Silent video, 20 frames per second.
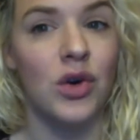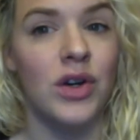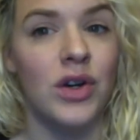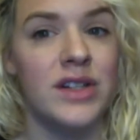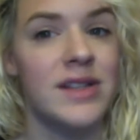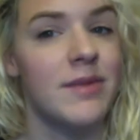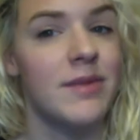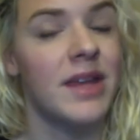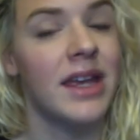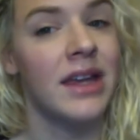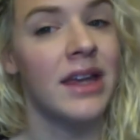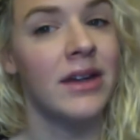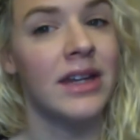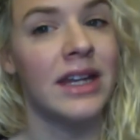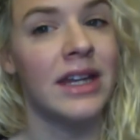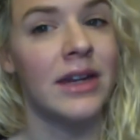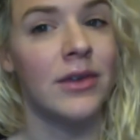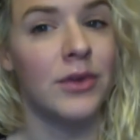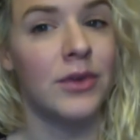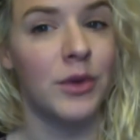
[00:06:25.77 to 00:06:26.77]
or something in
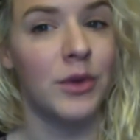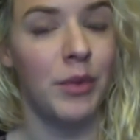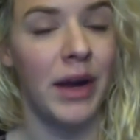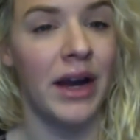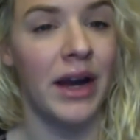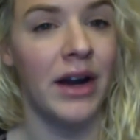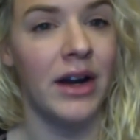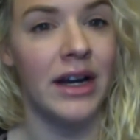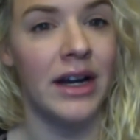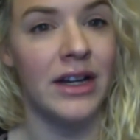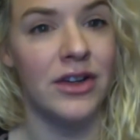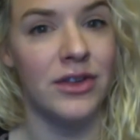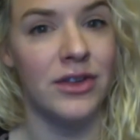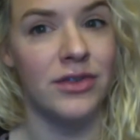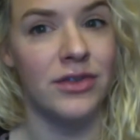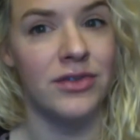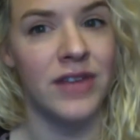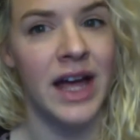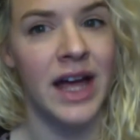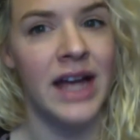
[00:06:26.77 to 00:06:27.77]
need of repair in your
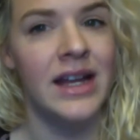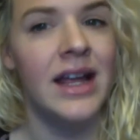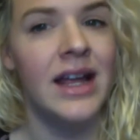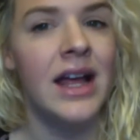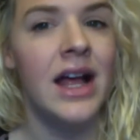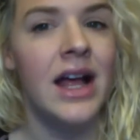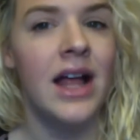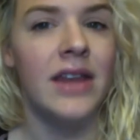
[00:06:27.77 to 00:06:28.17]
flat,